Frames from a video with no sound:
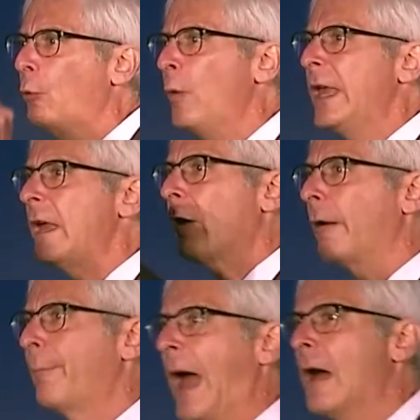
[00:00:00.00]
we are
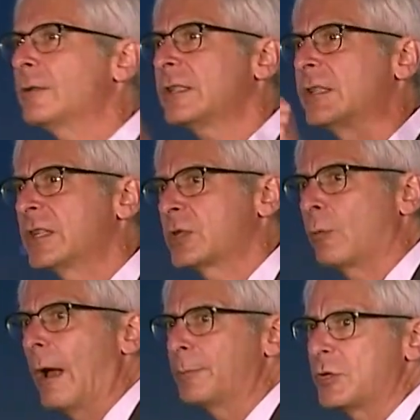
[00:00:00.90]
about to
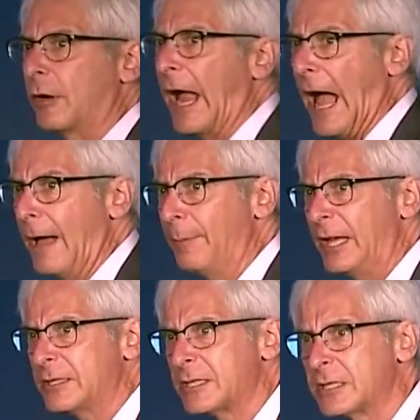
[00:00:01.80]
disrupt your
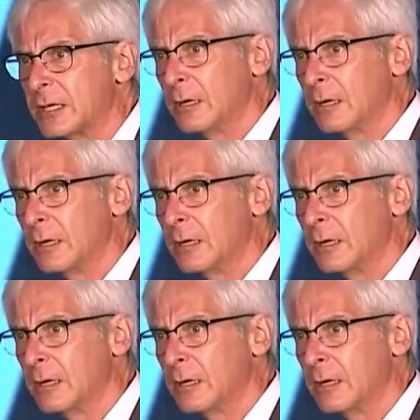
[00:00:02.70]
habits.